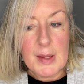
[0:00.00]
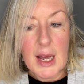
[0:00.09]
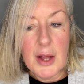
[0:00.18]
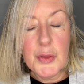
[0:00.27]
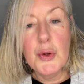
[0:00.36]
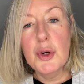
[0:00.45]

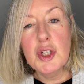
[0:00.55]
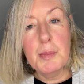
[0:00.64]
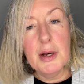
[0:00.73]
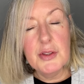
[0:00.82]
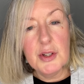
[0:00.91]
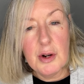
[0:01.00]
and thought
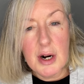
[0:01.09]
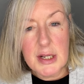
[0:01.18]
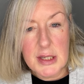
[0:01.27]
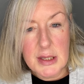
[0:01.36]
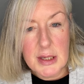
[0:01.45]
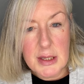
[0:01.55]
about the
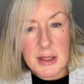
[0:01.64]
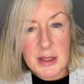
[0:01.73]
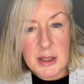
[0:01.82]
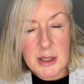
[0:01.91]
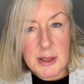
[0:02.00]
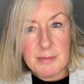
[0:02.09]

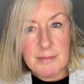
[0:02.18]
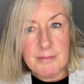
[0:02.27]
narcissist